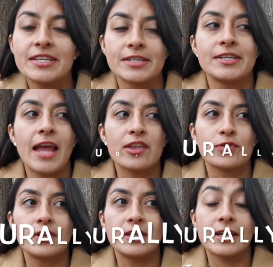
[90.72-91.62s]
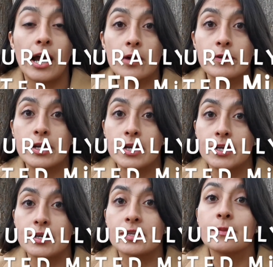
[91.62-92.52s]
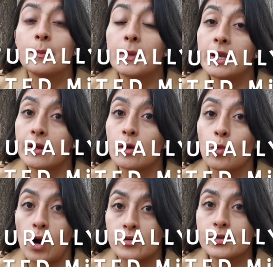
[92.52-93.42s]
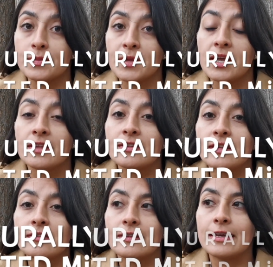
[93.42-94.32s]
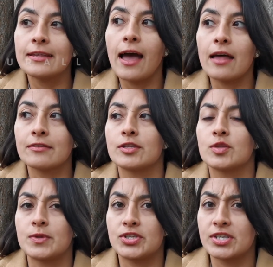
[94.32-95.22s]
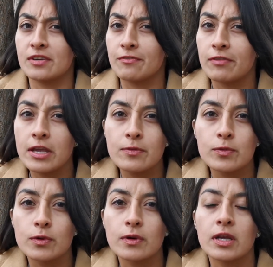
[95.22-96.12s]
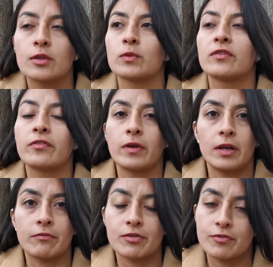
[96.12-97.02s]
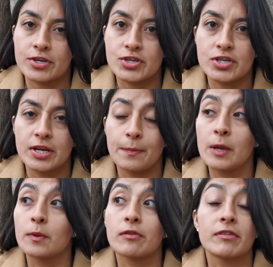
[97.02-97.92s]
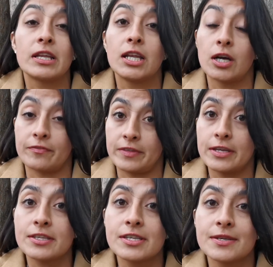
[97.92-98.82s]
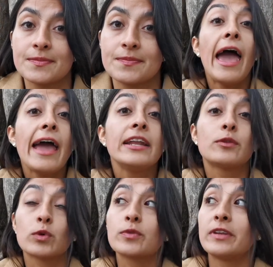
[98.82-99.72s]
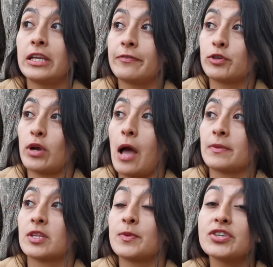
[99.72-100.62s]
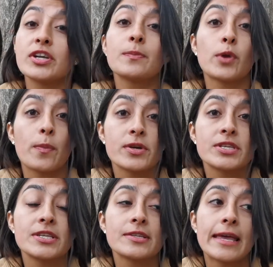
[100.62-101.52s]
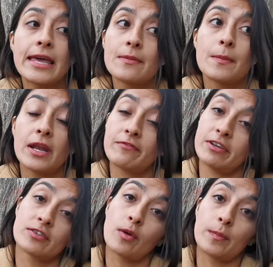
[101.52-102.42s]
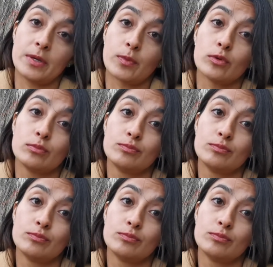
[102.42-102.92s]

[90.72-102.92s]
the naturally carbonated mineral water since it has a special flavor, it was very refreshing, people really loved it. And it was believed to have special properties and benefits on people.